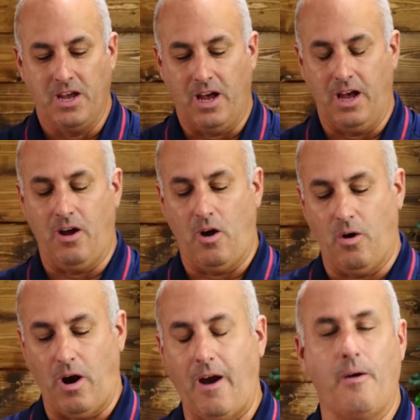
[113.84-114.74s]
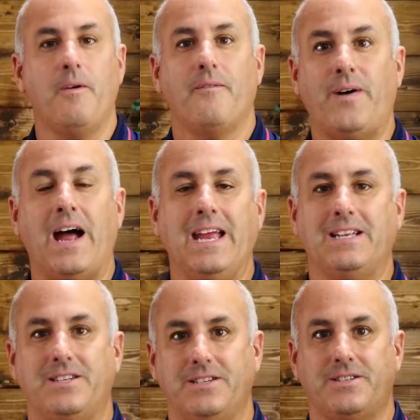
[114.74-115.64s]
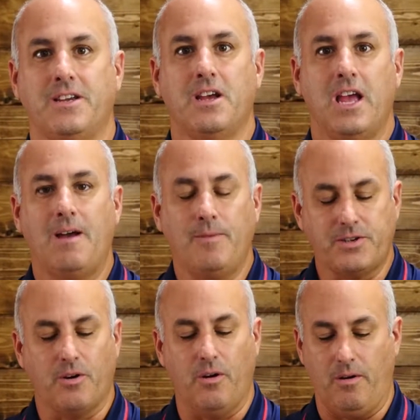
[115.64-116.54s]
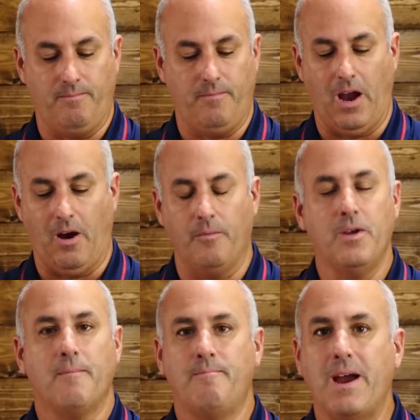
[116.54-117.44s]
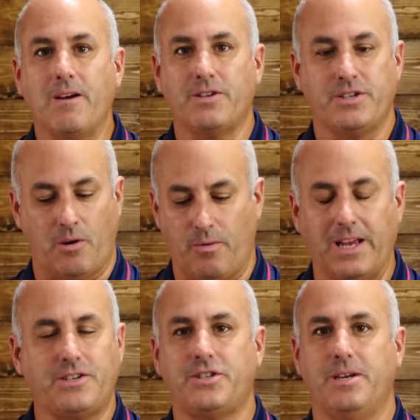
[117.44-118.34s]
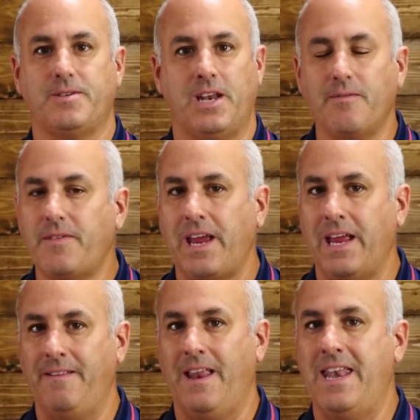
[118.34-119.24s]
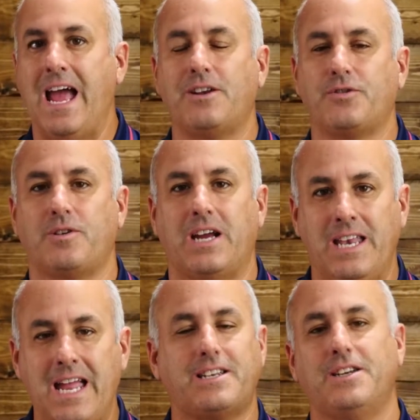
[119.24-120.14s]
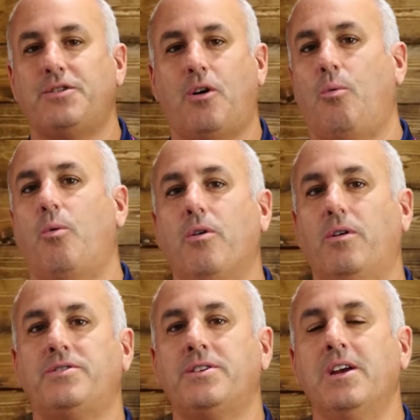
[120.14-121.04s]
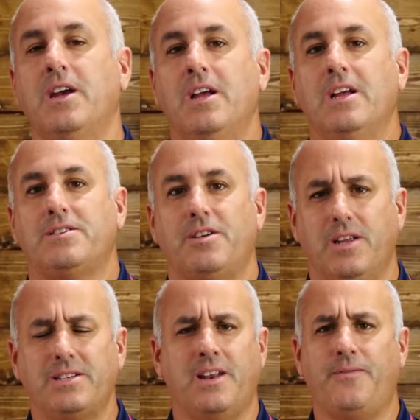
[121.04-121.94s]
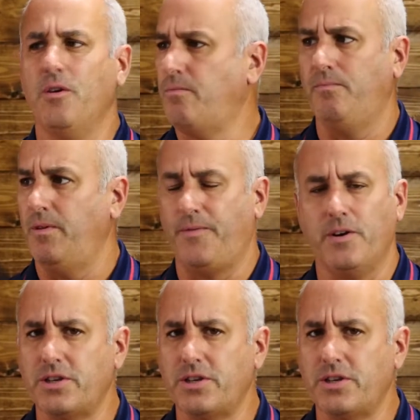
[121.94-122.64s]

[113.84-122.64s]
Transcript: are our finances? How much are our marriages, our relationships, and everything in the natural connected to our words? So listen, if you're